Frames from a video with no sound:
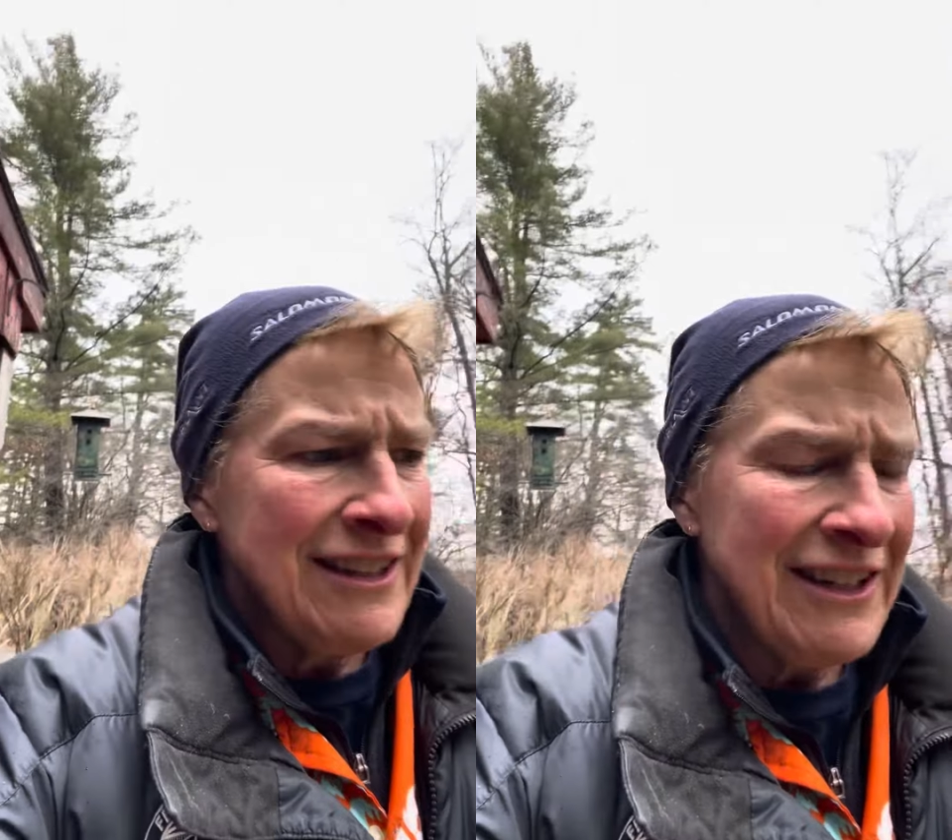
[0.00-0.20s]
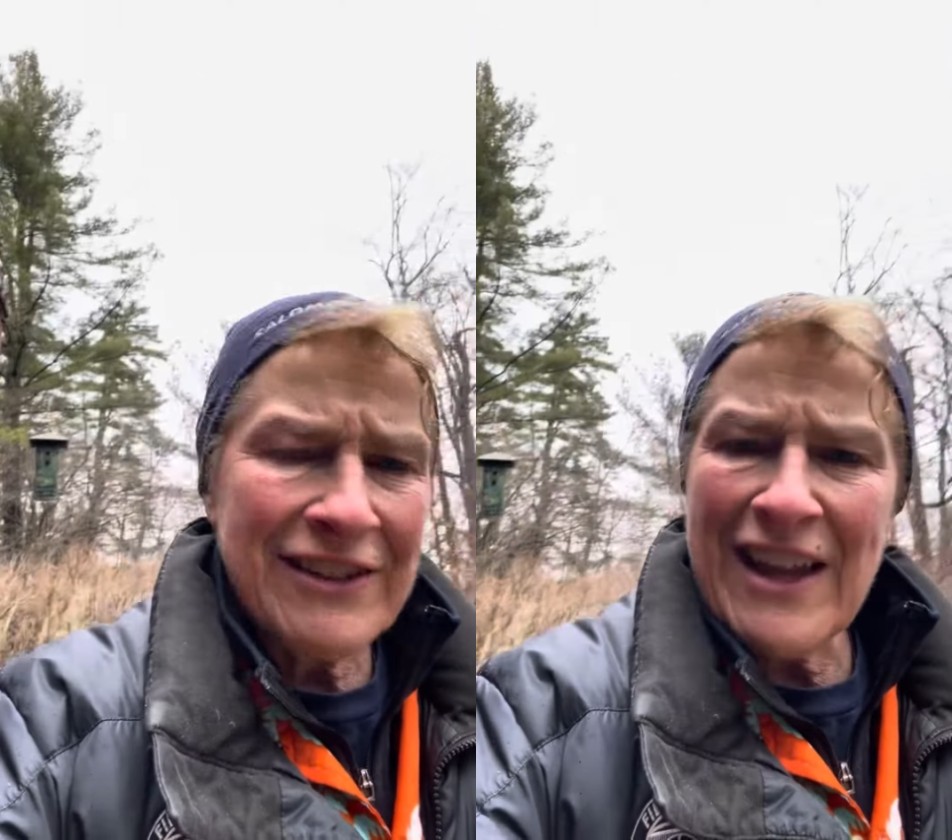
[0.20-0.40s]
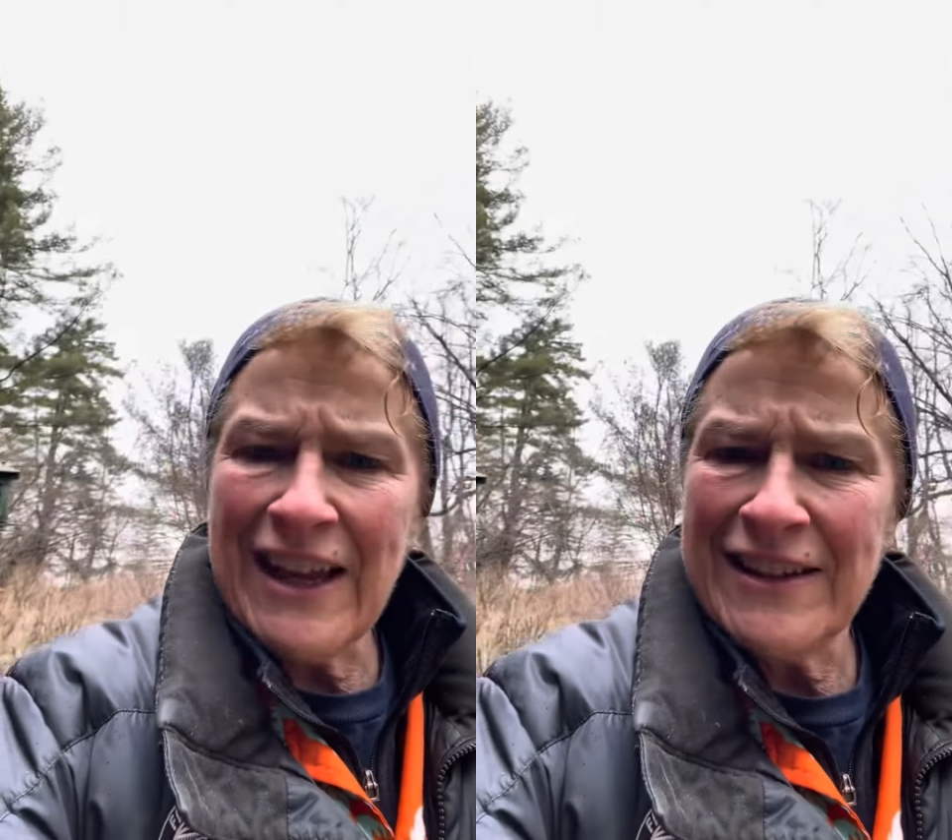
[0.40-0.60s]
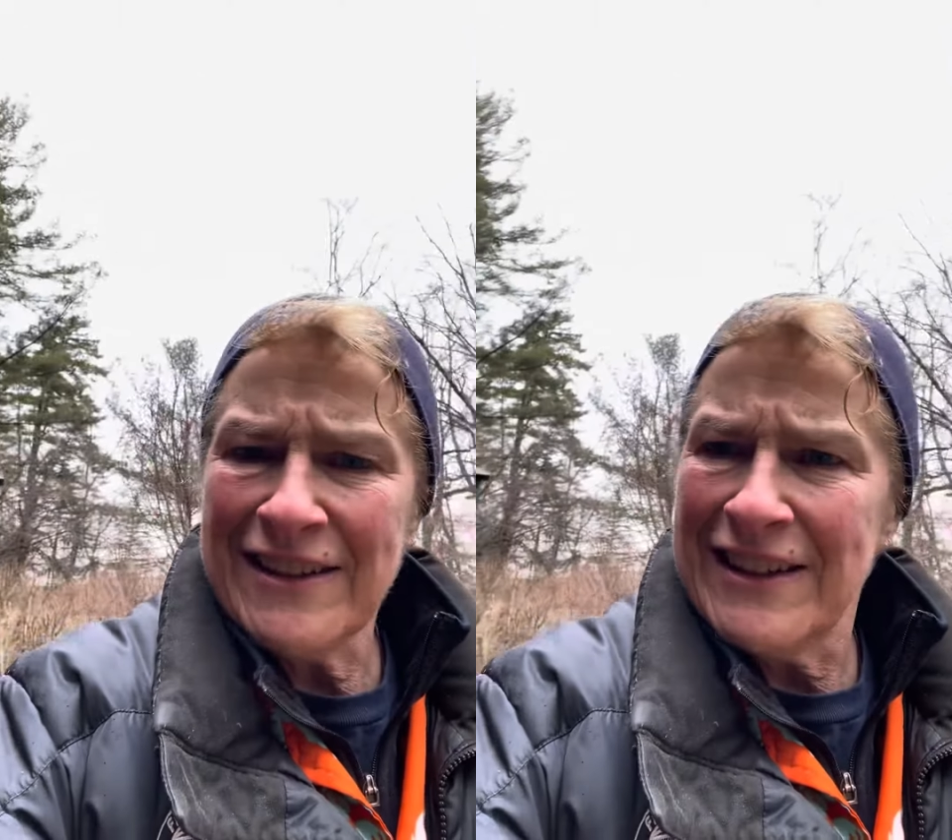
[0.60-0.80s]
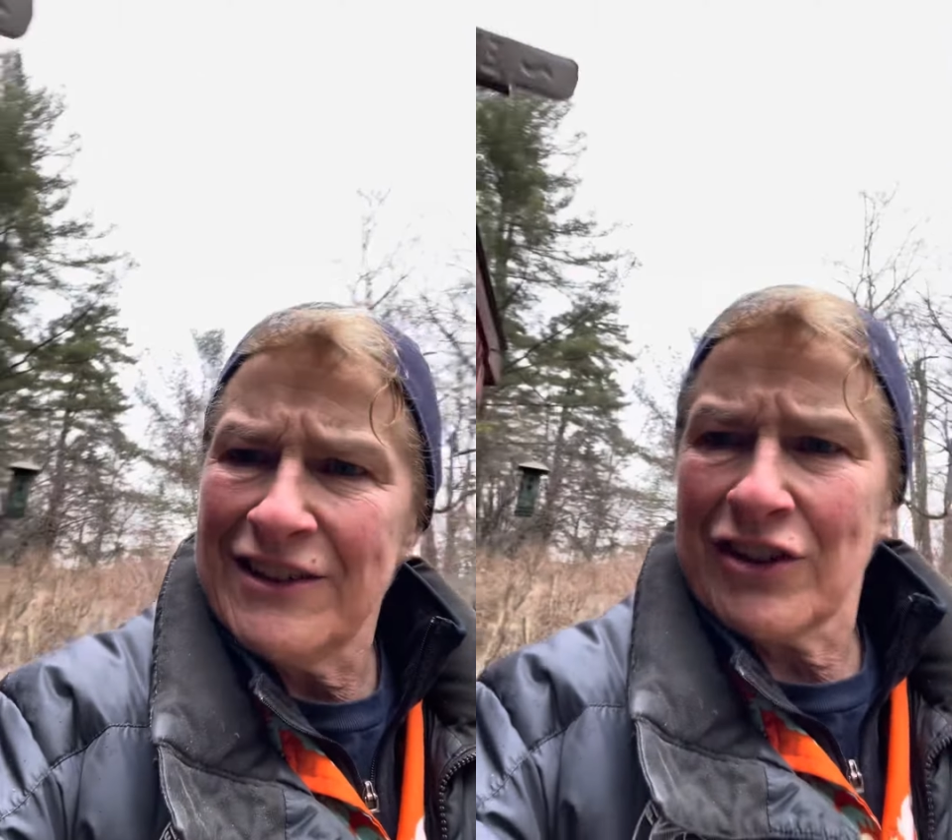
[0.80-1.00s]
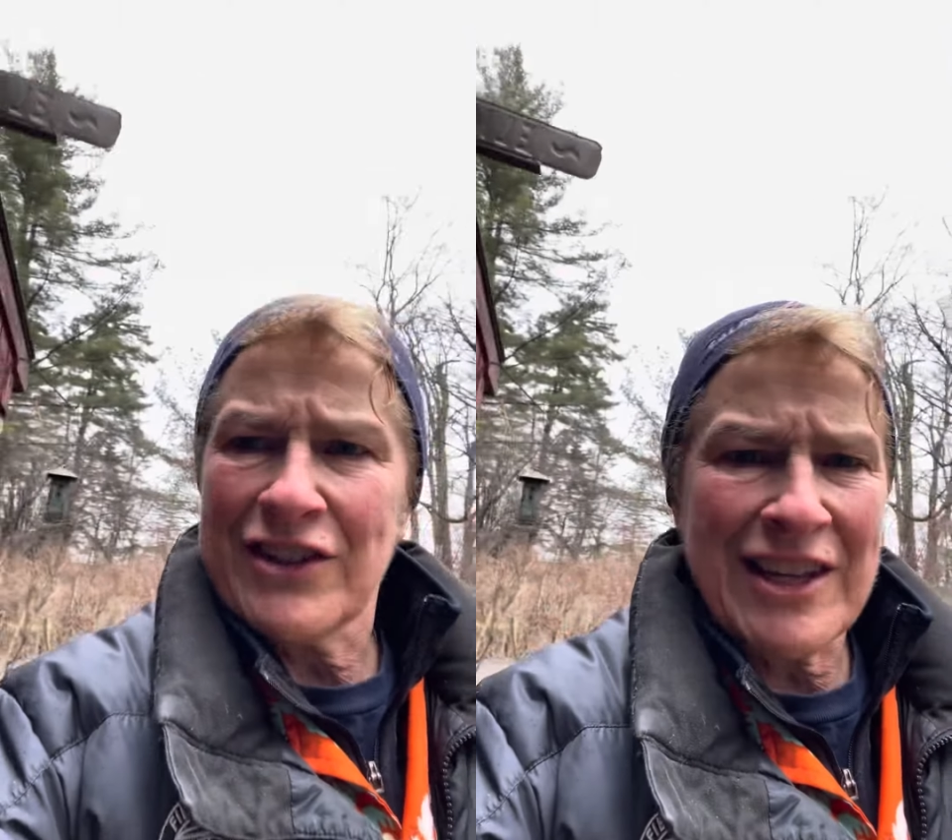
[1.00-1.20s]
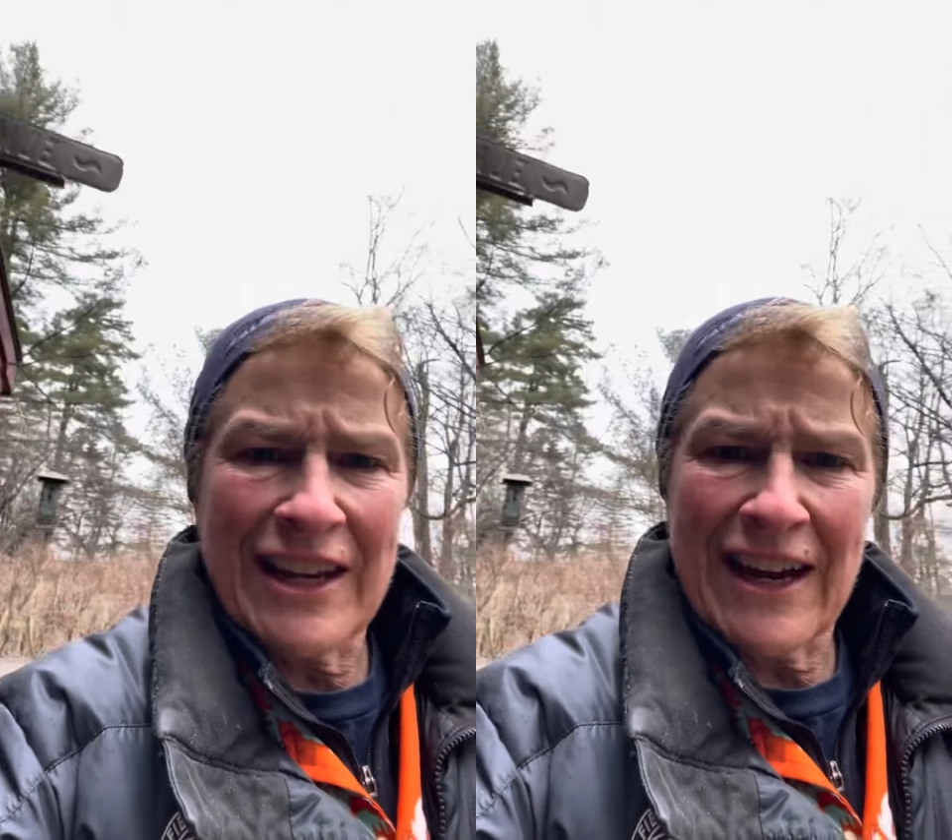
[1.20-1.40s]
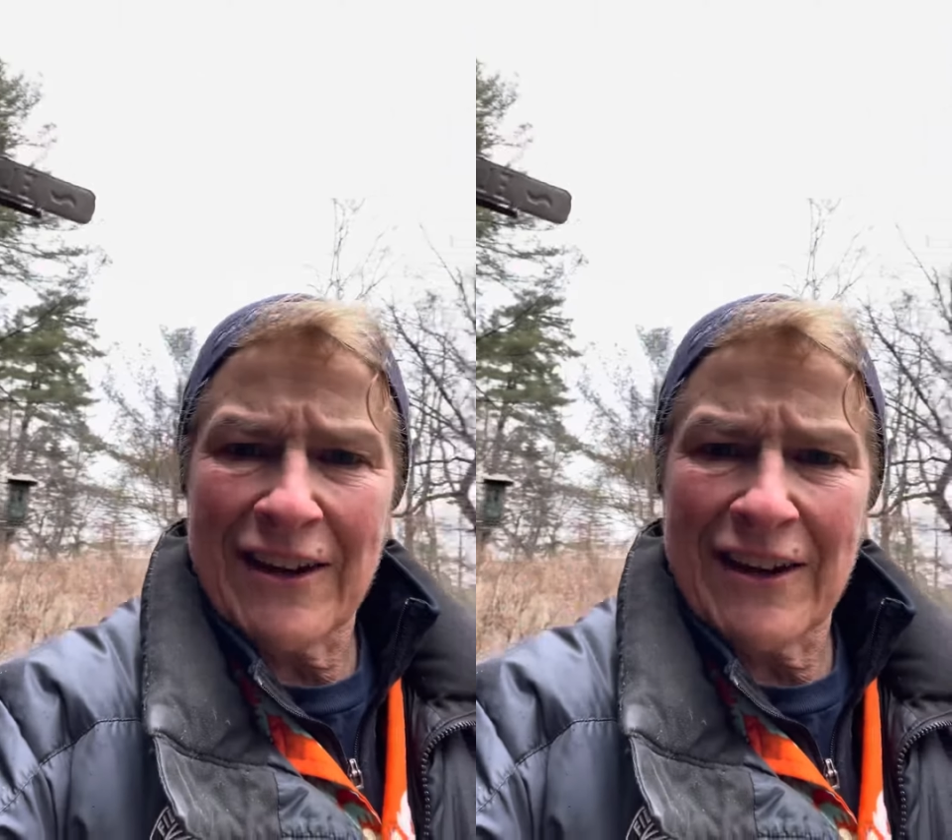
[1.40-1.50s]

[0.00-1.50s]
isn't that interesting?